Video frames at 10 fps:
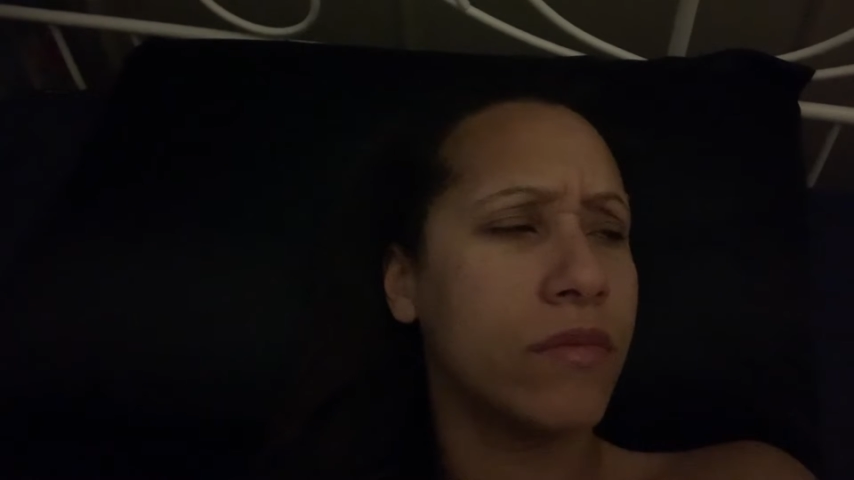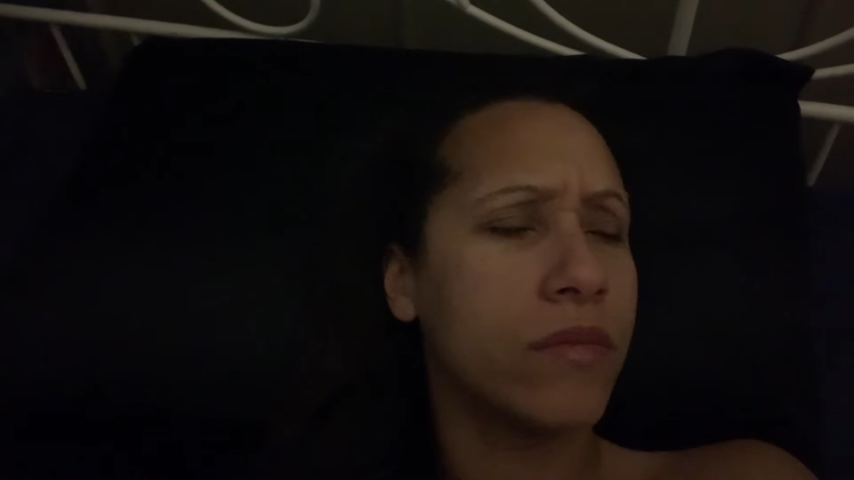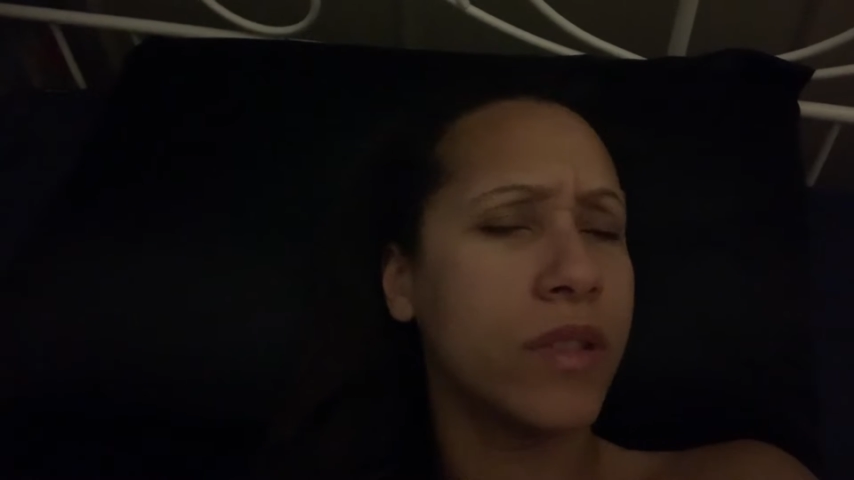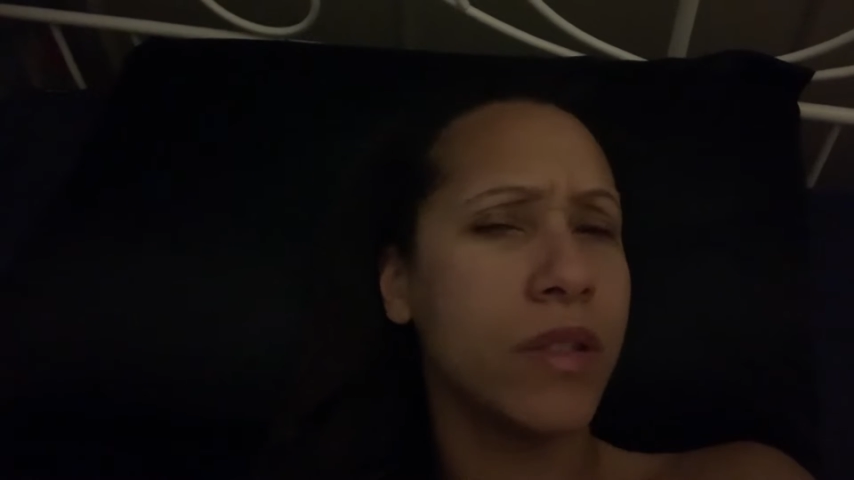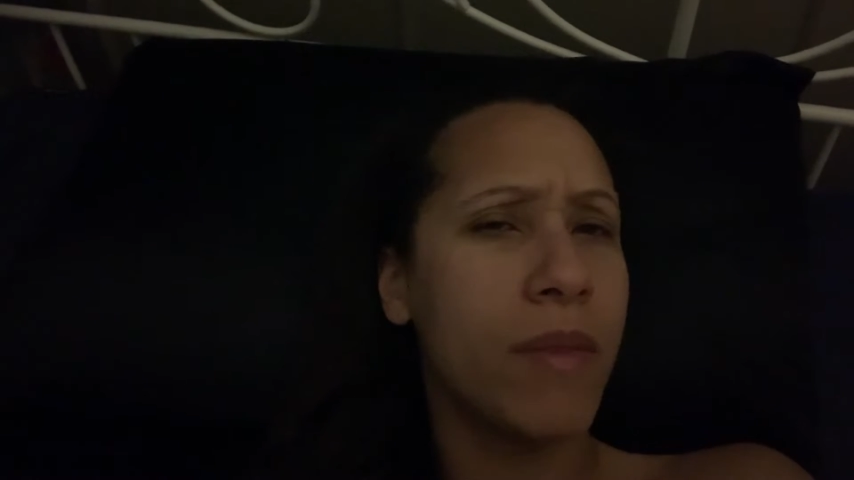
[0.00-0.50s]

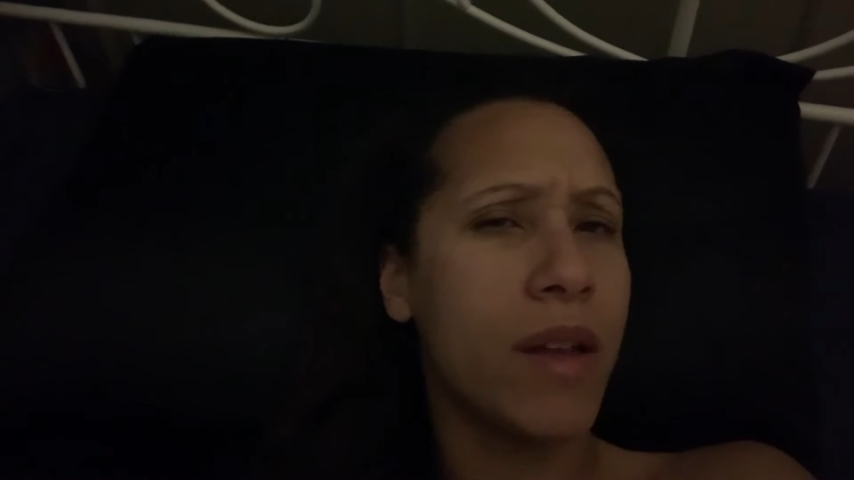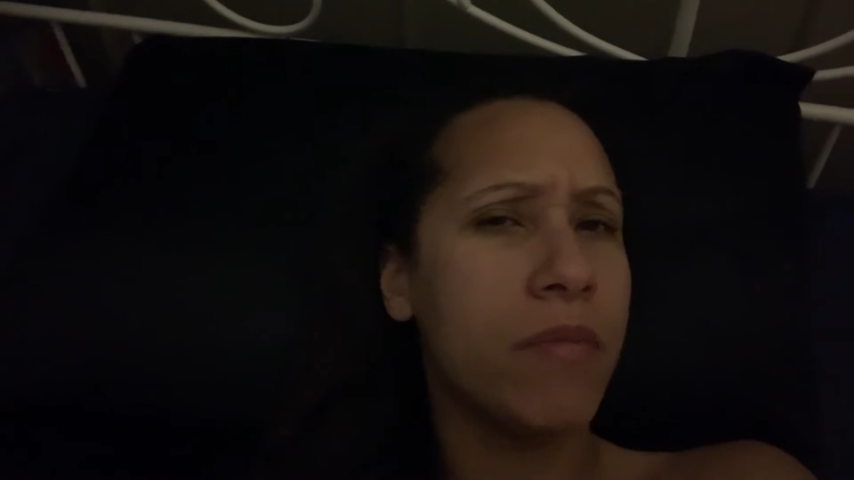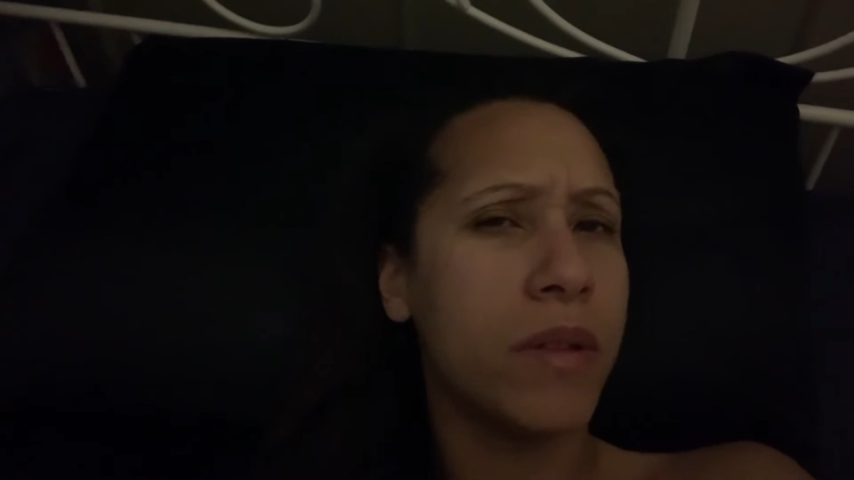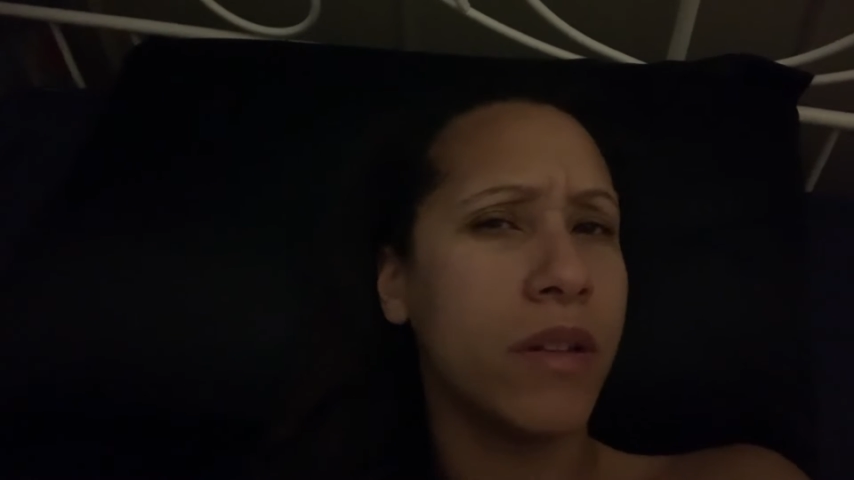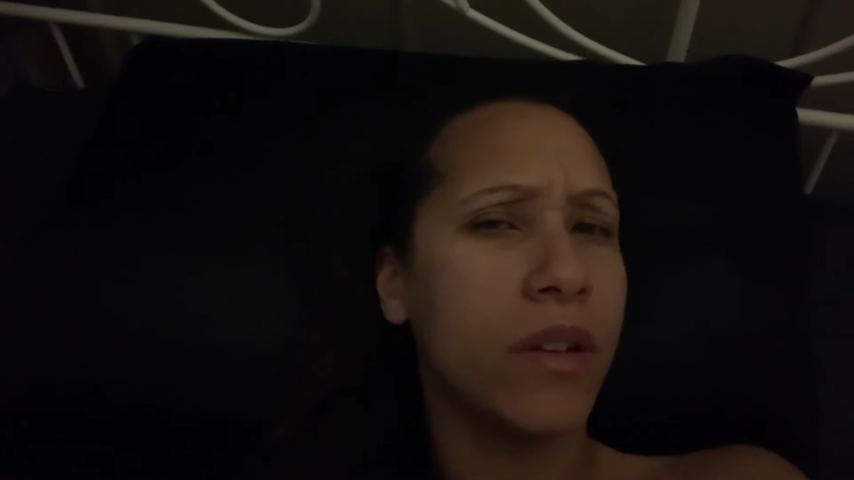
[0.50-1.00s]
cement
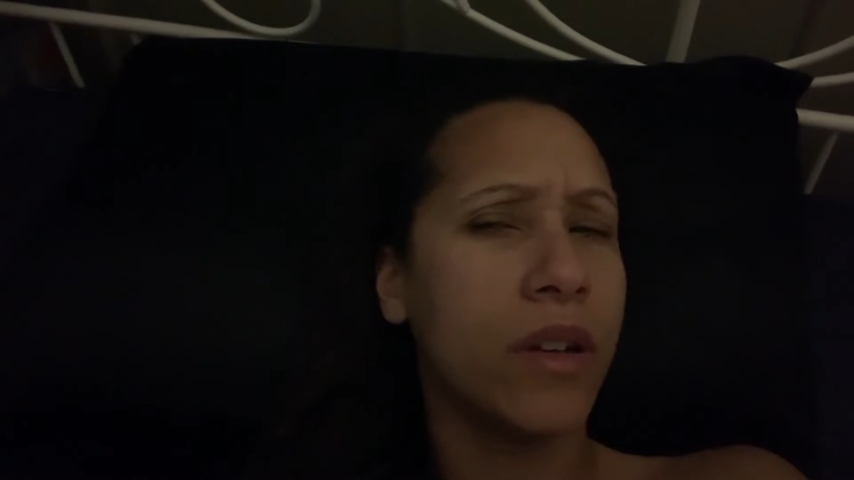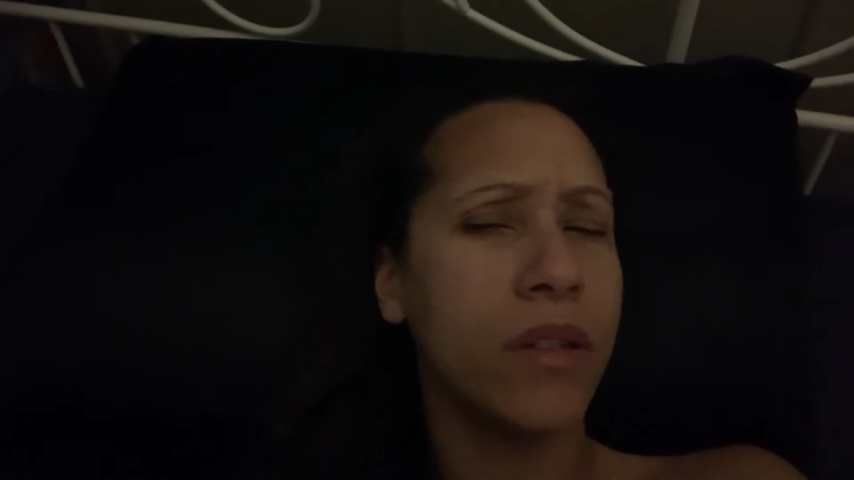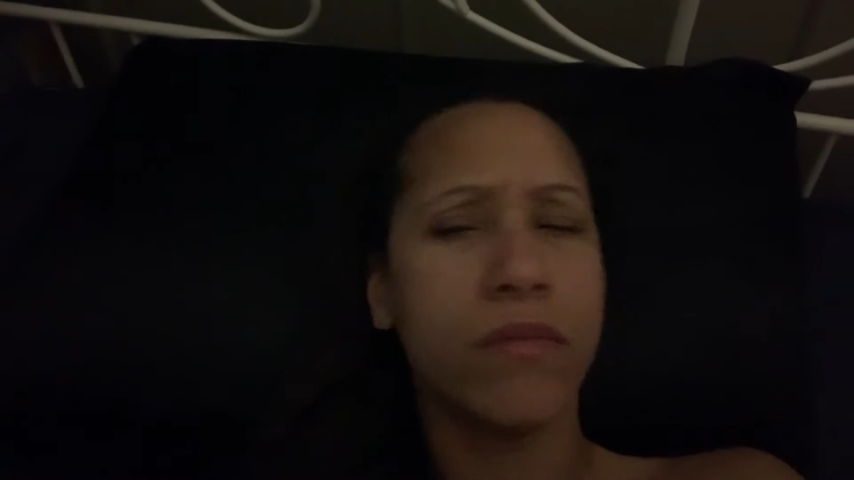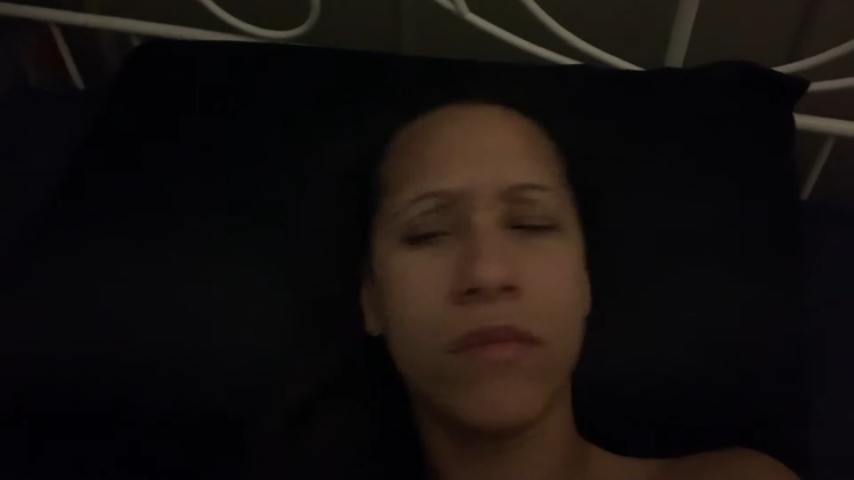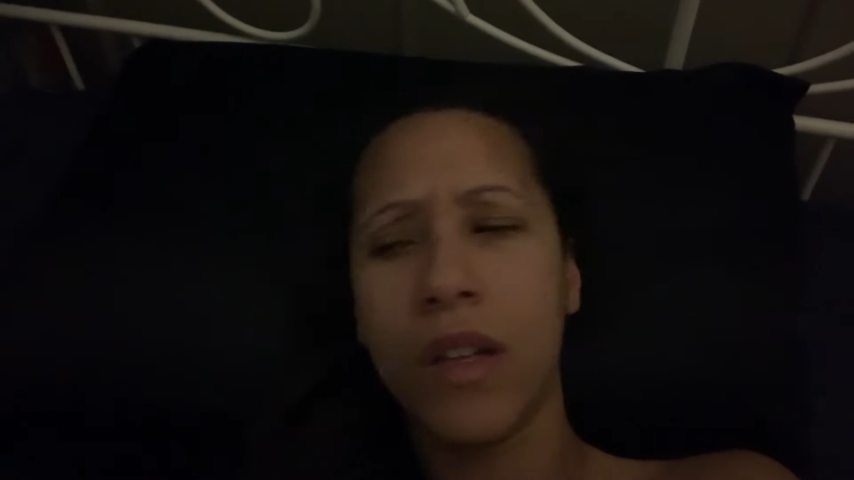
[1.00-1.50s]

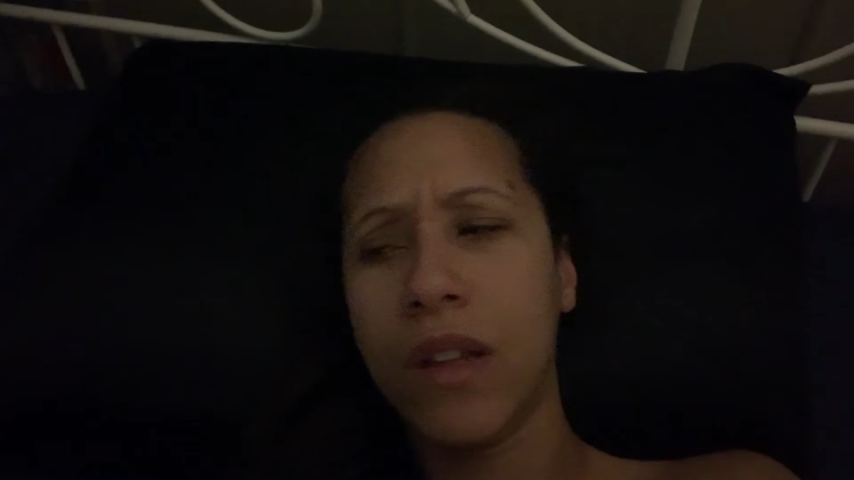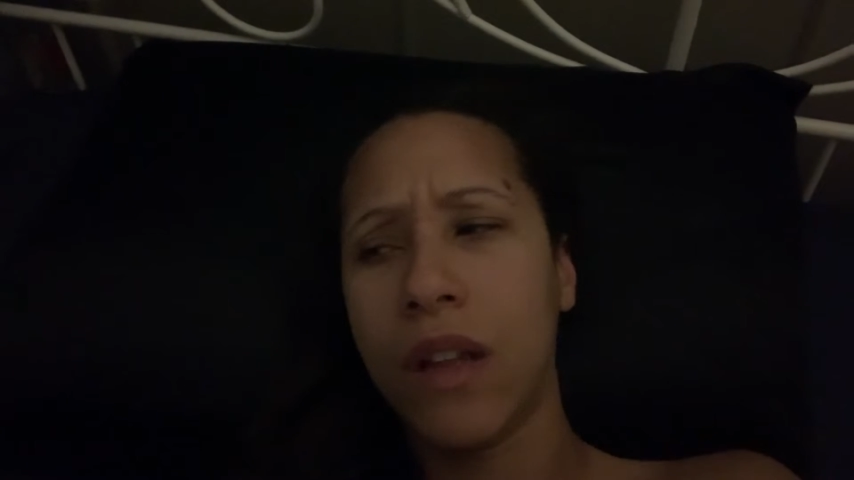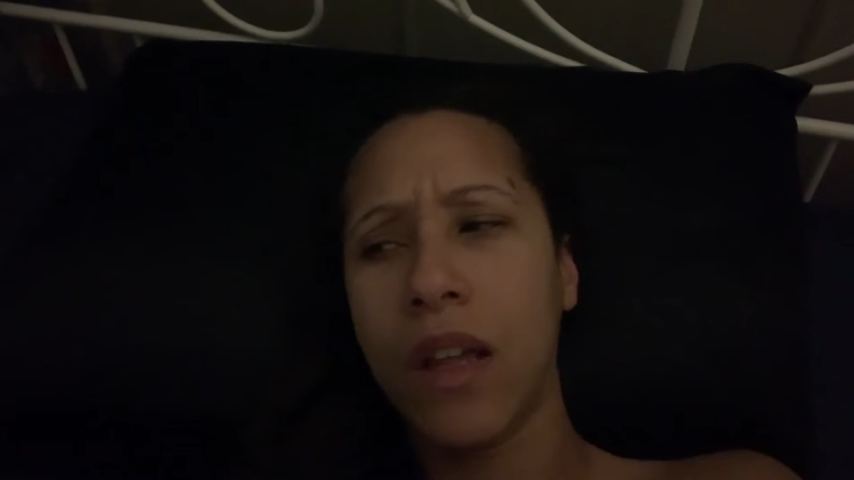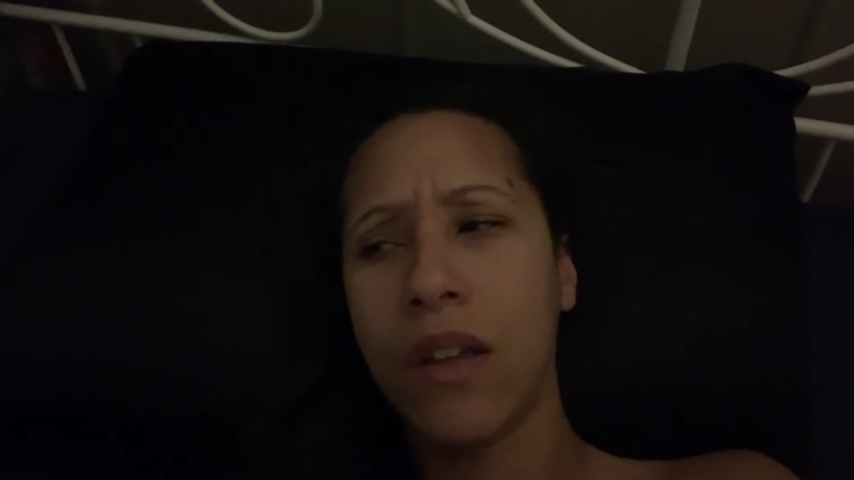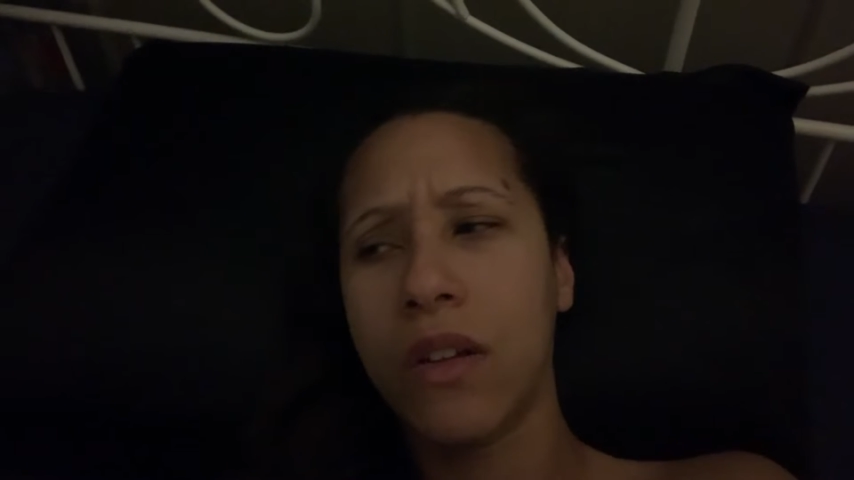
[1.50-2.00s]
pillar and,
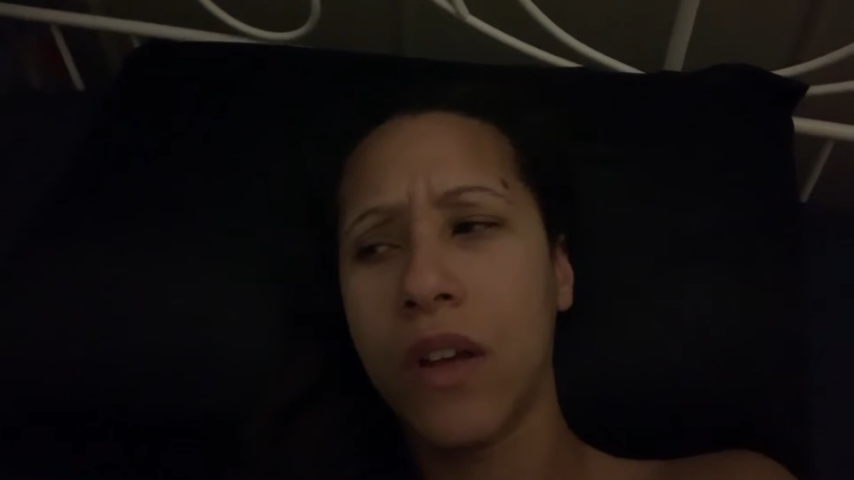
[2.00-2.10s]
like,